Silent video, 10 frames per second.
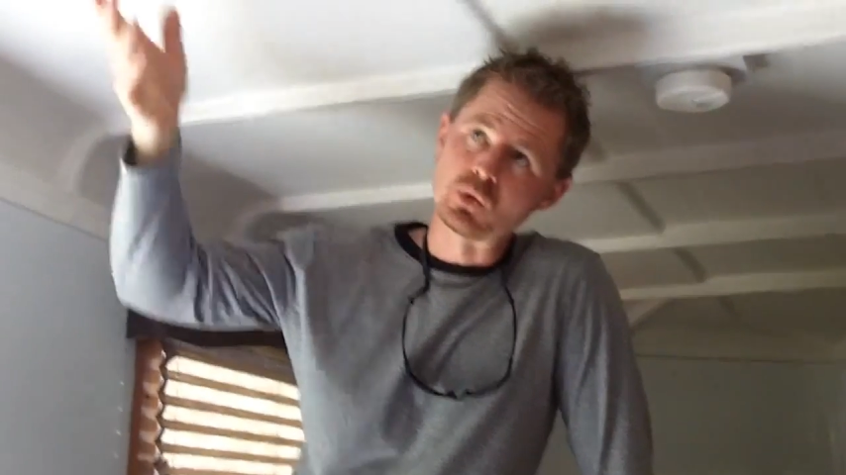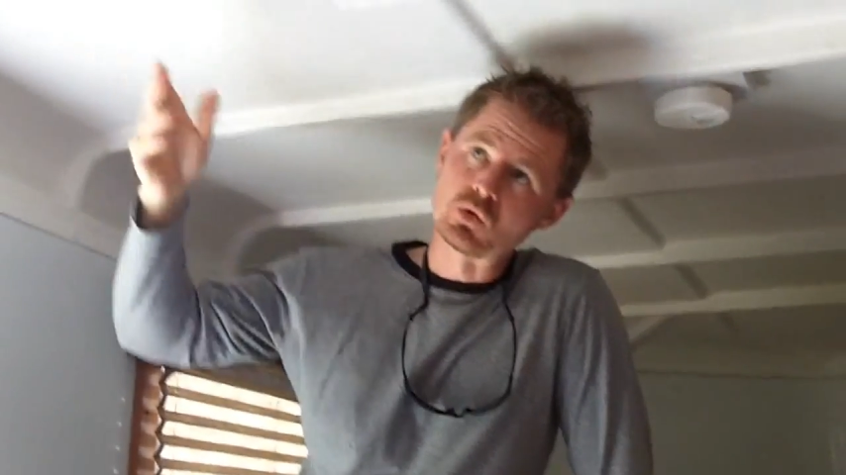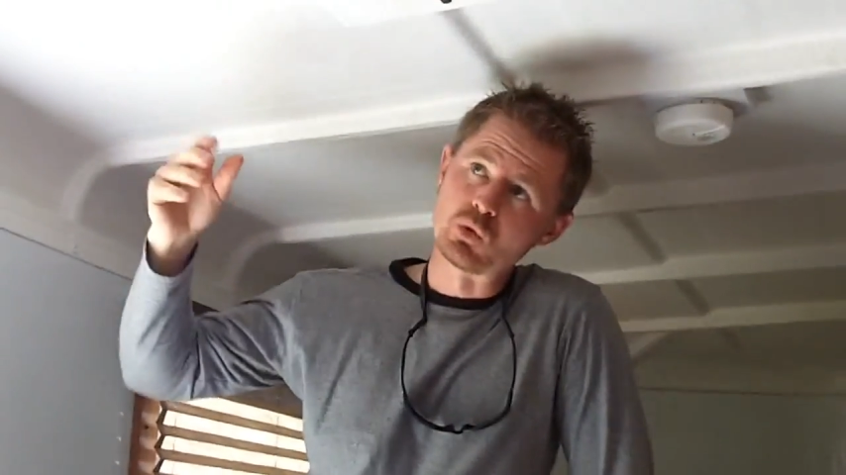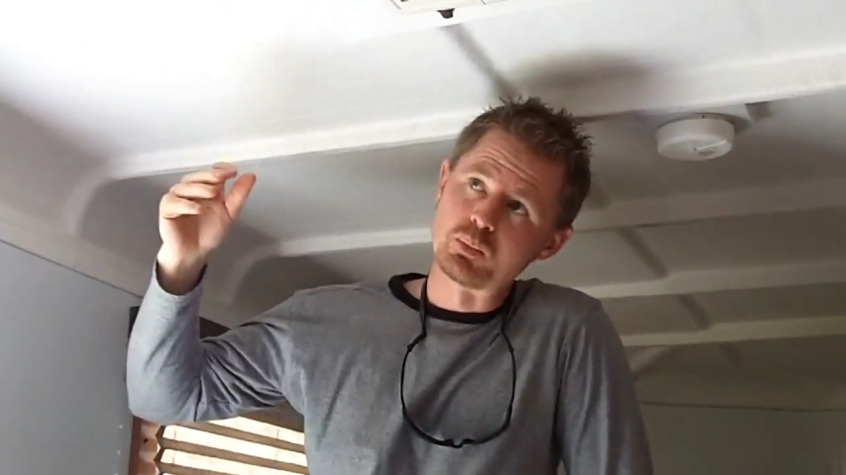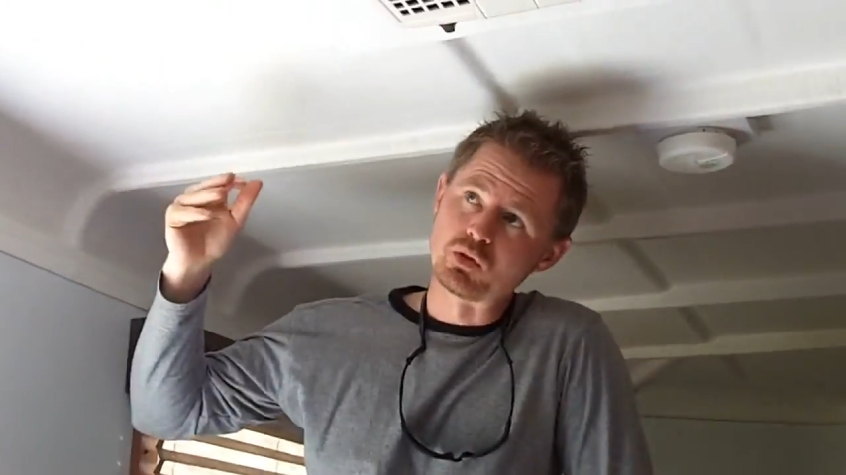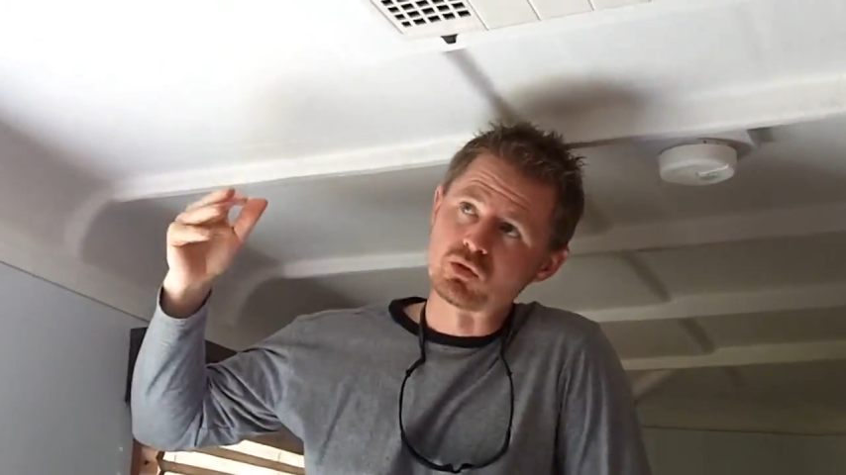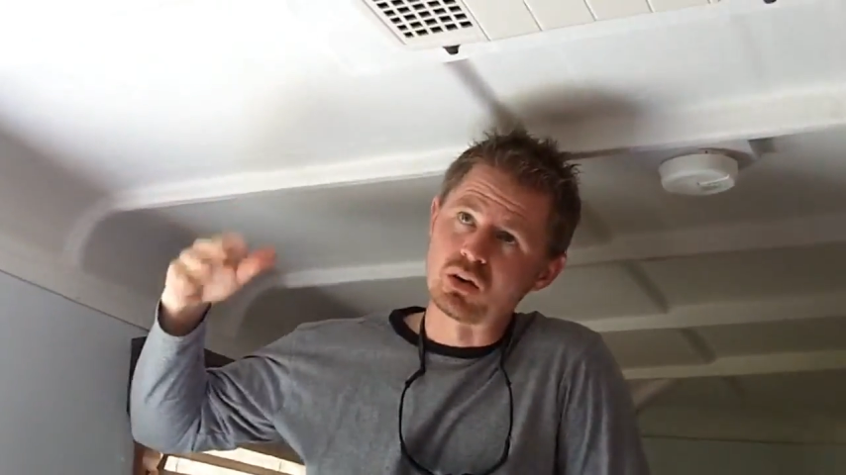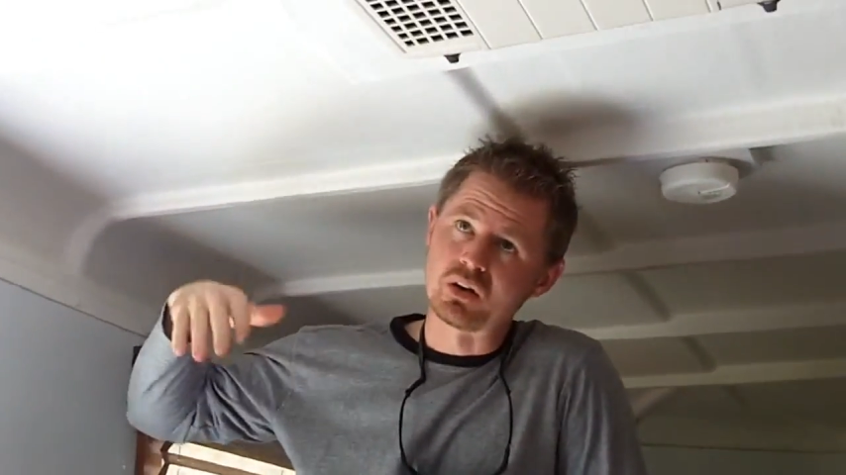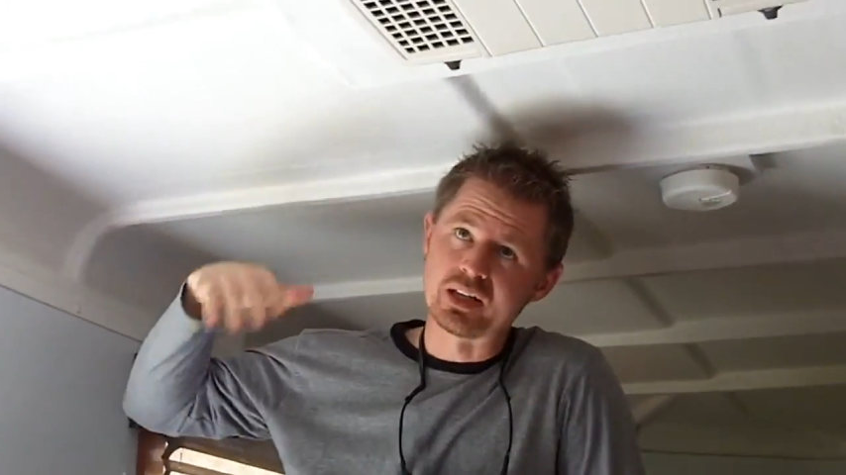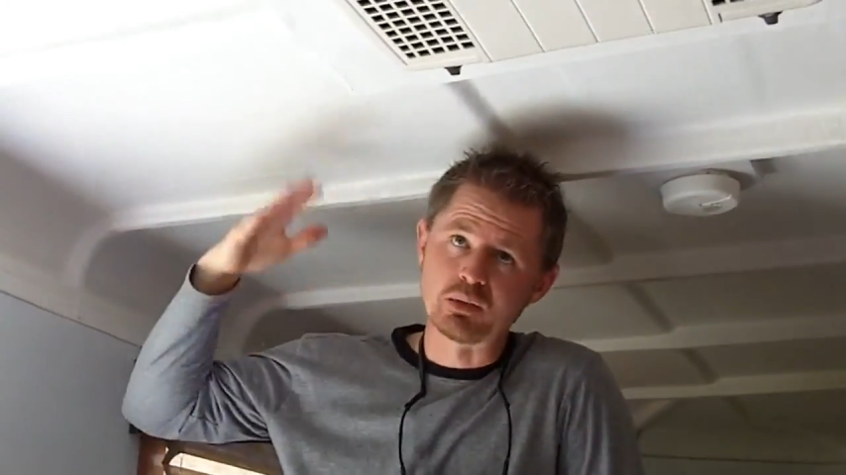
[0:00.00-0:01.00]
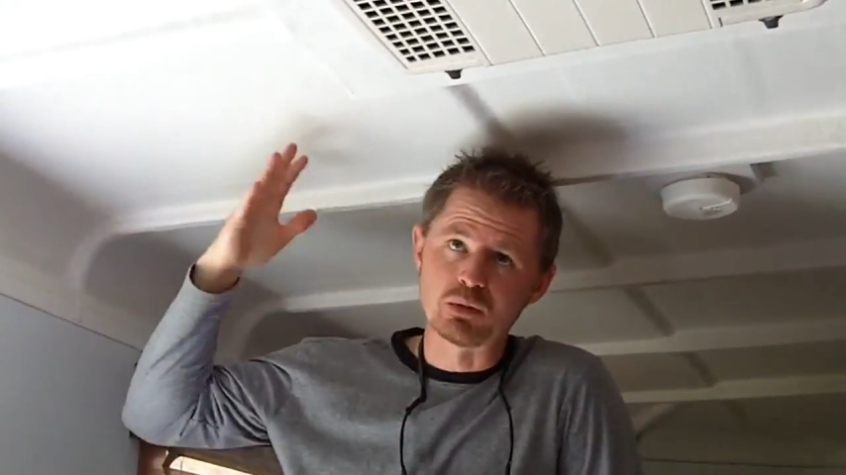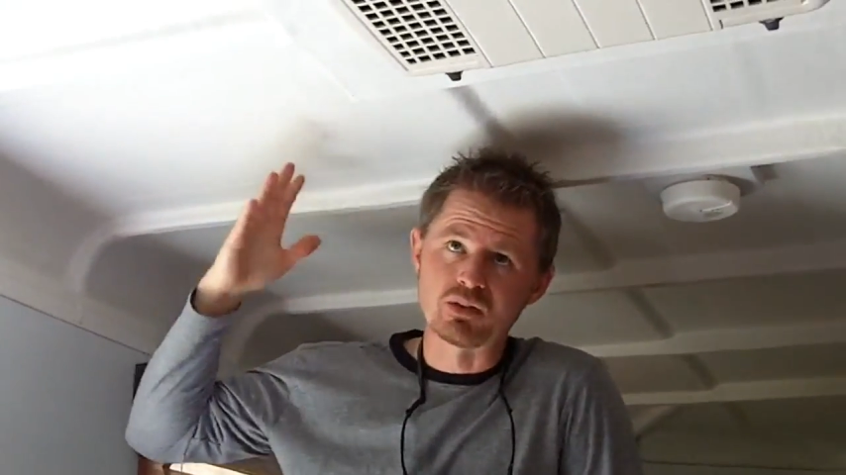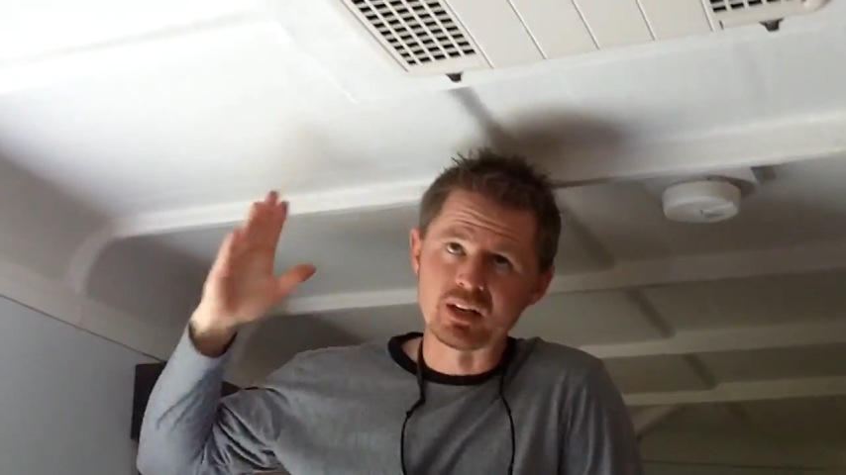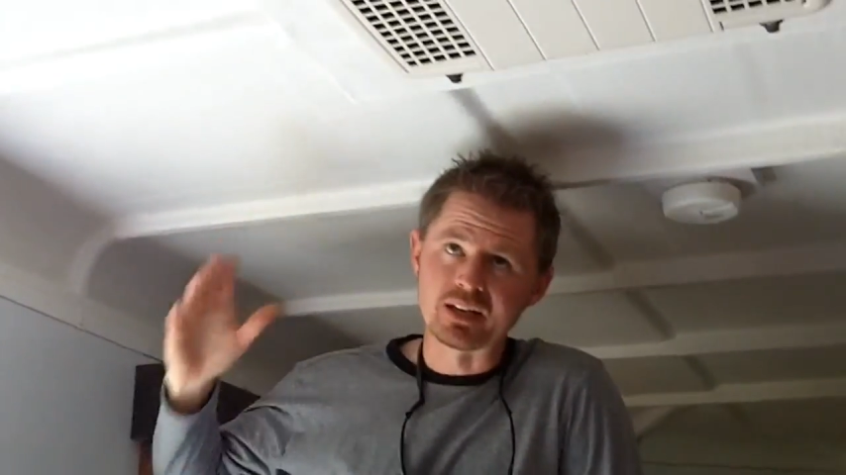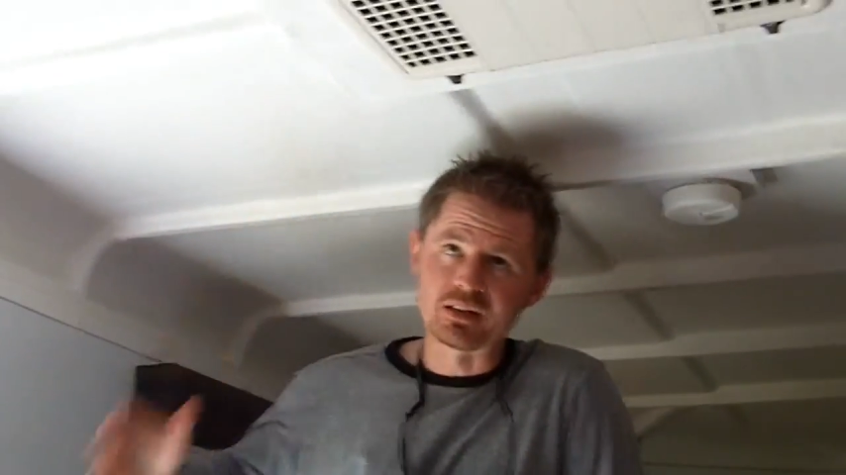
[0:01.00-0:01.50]
so it's super strong, heat
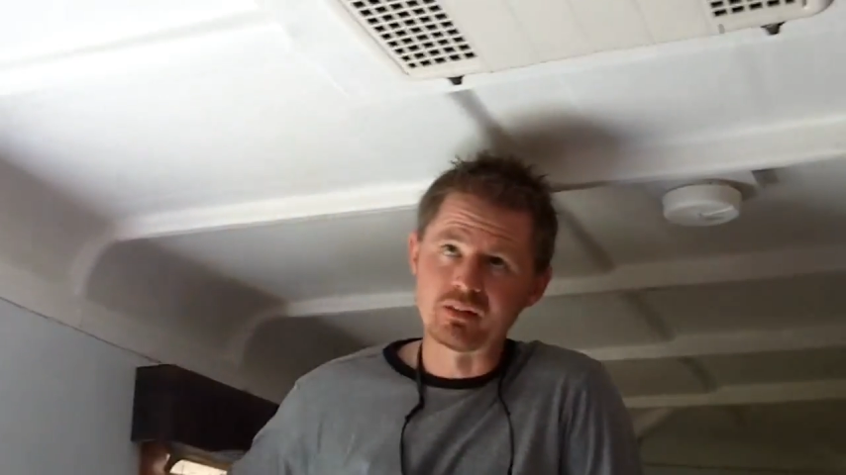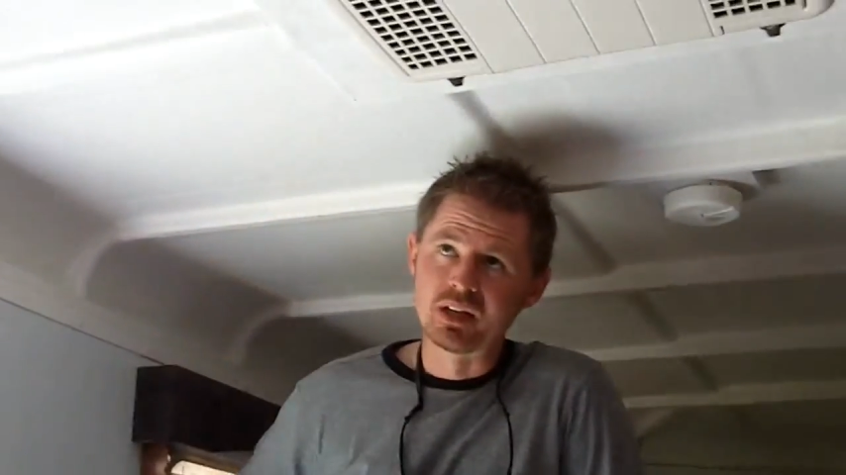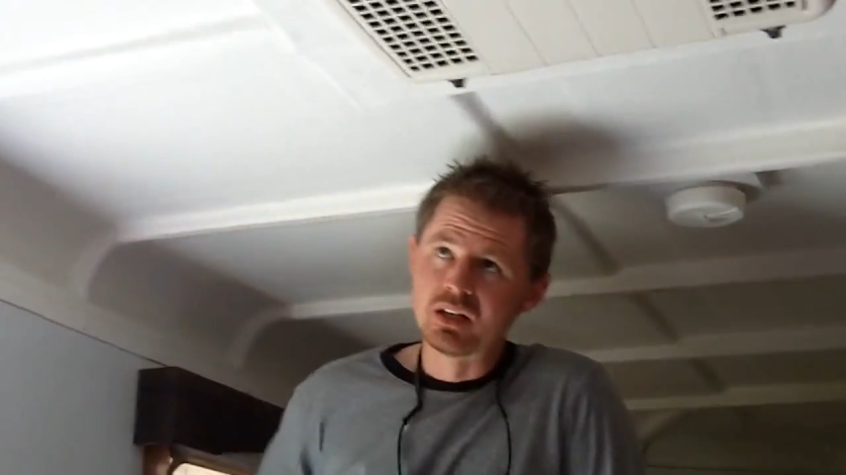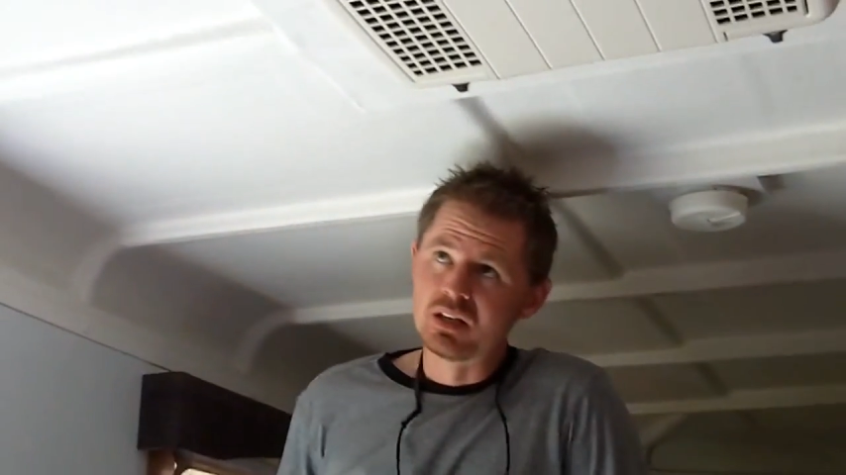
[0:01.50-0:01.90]
reflective,